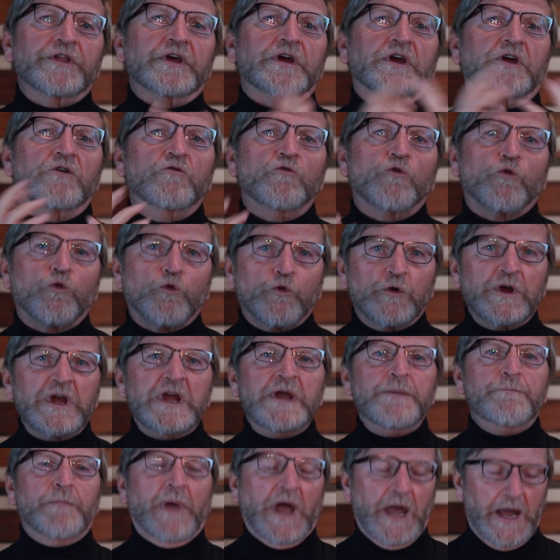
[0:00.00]
that can
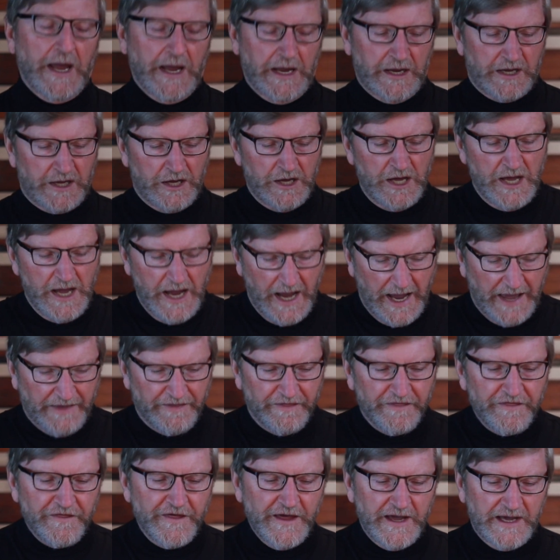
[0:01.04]
remake
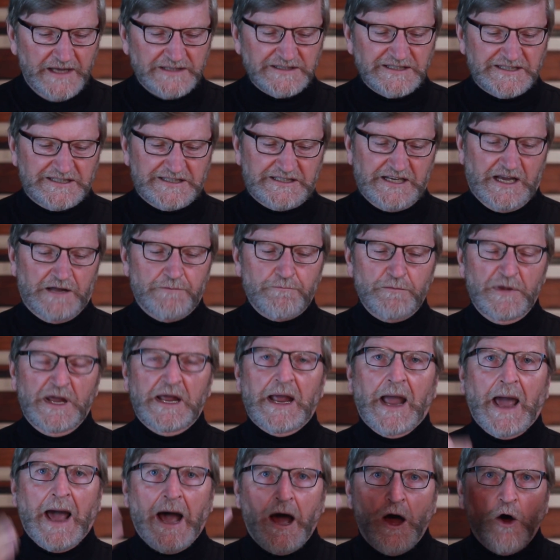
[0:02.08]
and then send
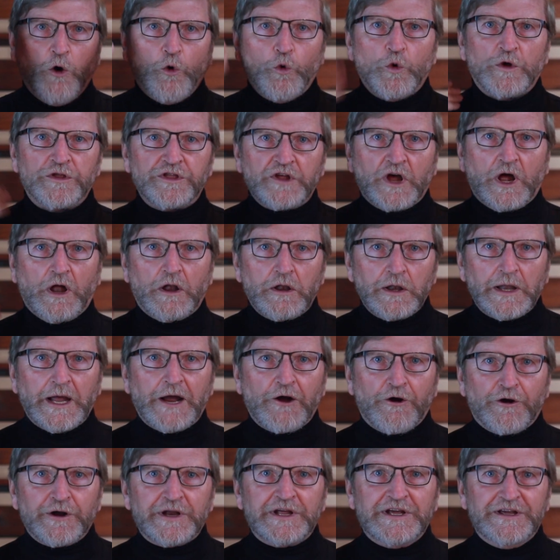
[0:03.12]
me out with
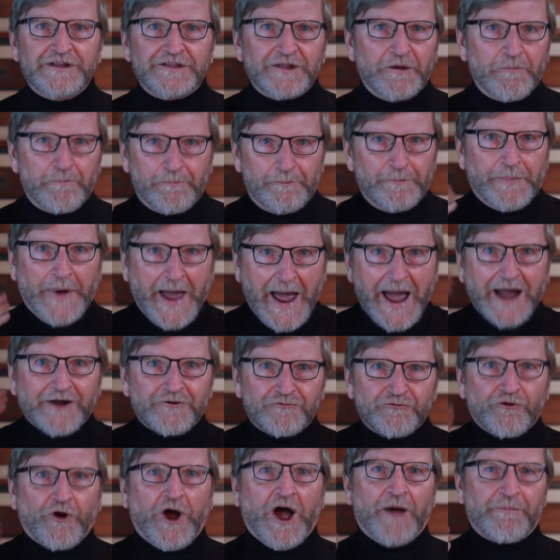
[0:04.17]
clarity in the
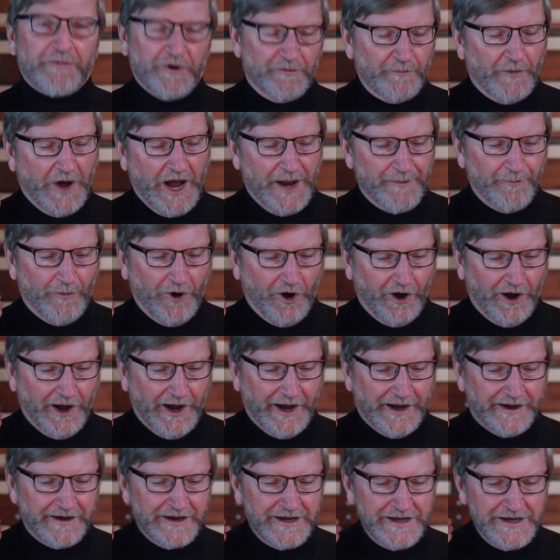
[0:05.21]
backdrop of my
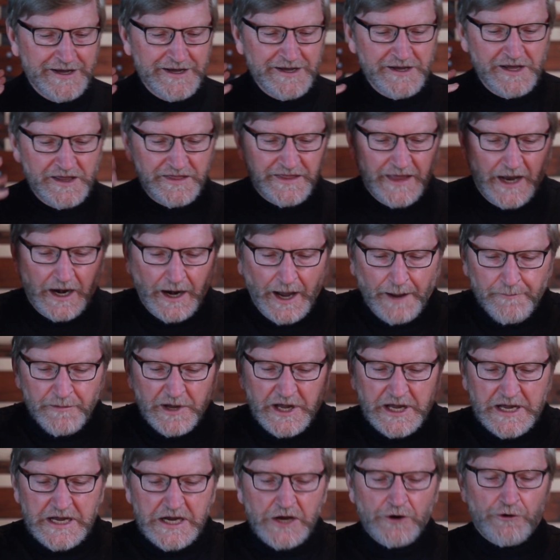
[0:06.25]
mind, that I'm
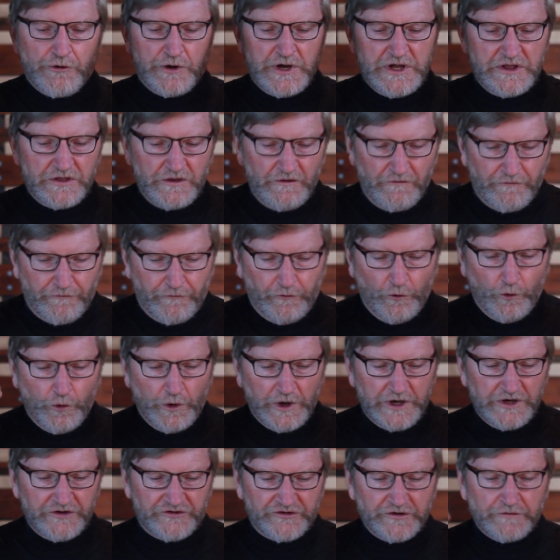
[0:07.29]
hearing the
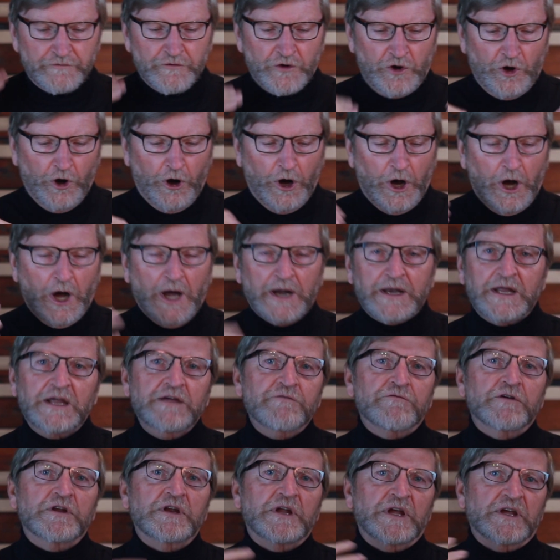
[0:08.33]
voice of God
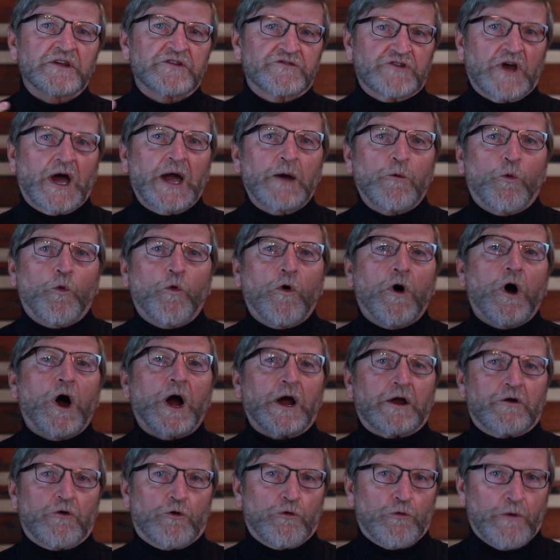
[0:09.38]
even as I
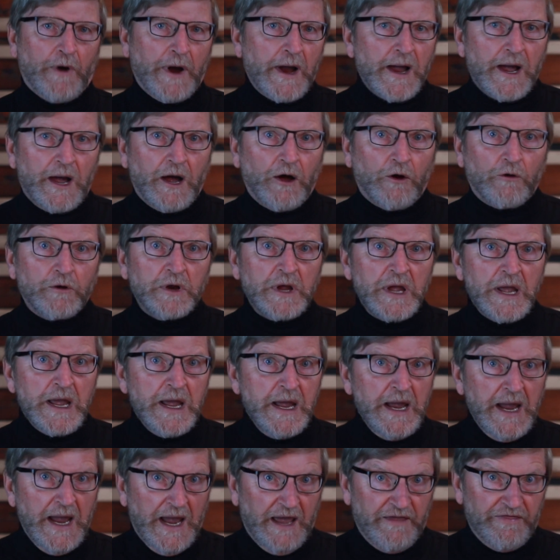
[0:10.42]
walk around,
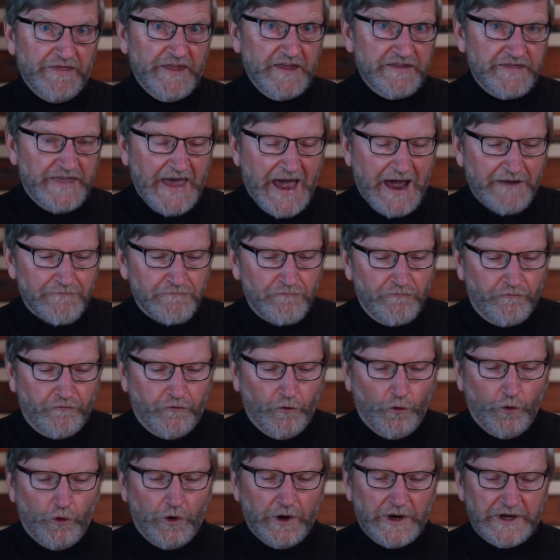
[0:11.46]
and that
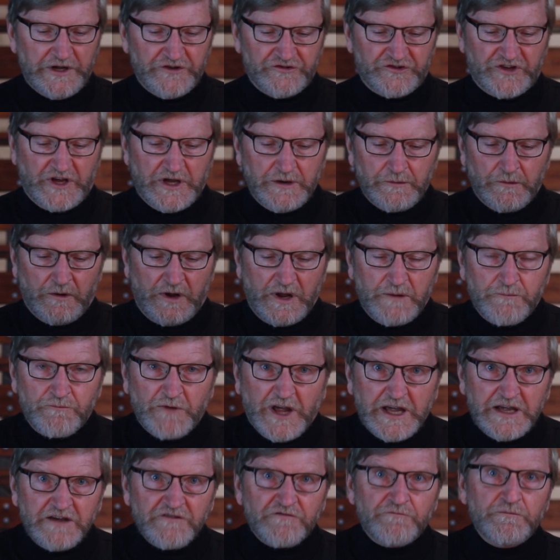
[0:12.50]
voice can
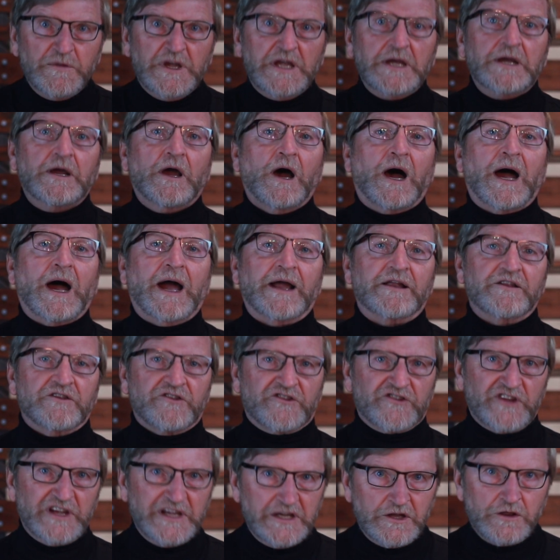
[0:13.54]
give me
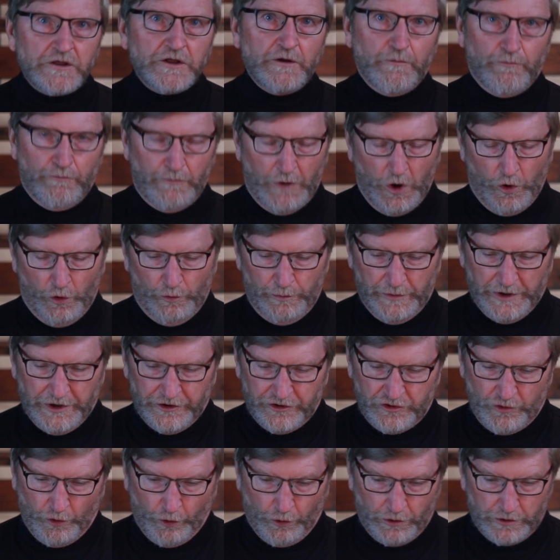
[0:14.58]
guidance in the
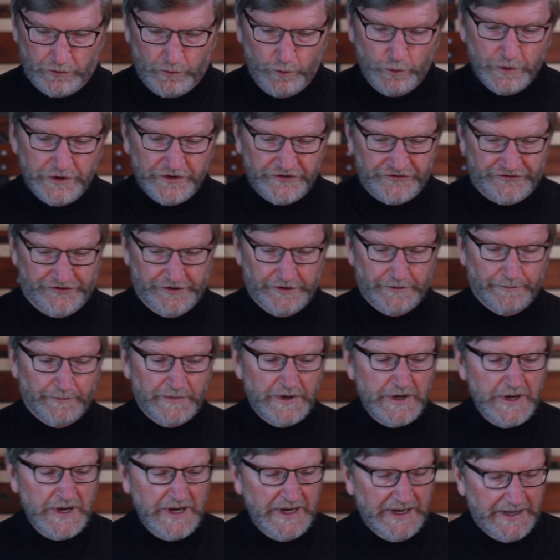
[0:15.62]
moment toward wisdom
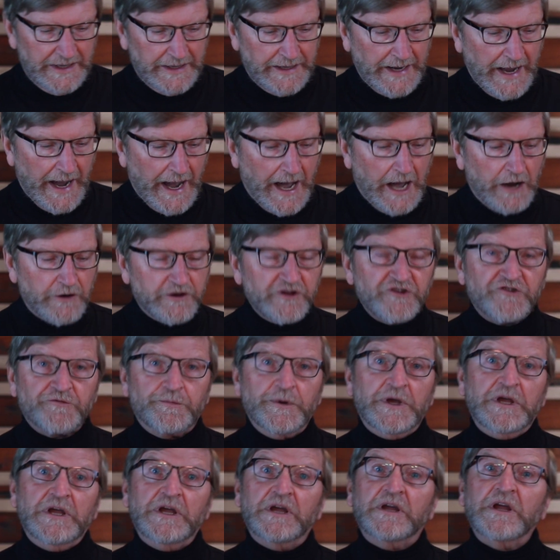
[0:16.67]
in how to
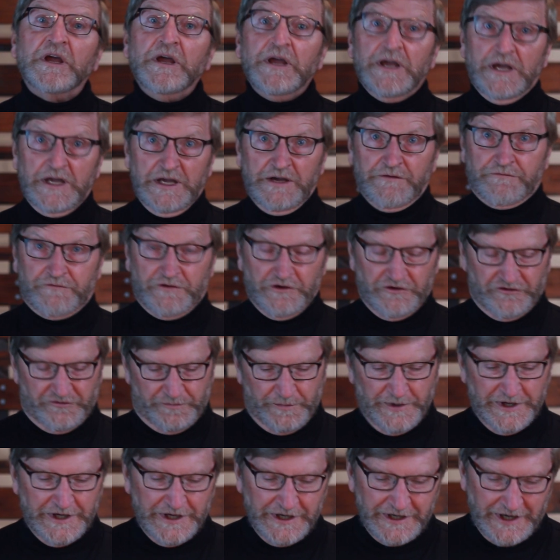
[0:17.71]
speak, if to
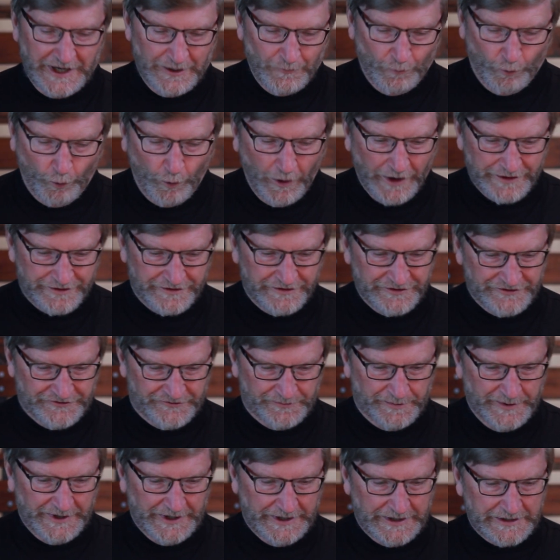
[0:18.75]
speak, and what to
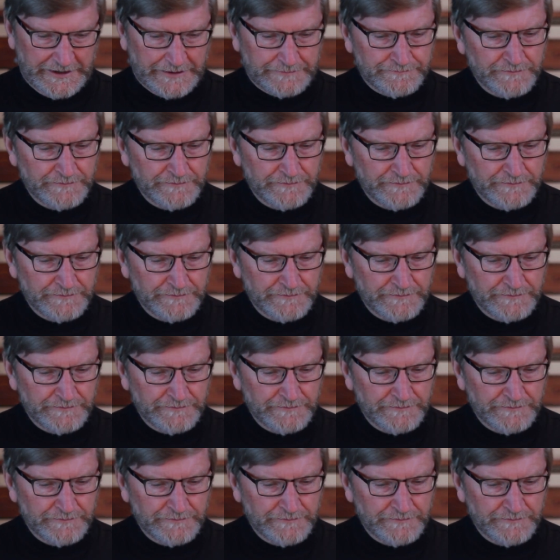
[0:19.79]
speak.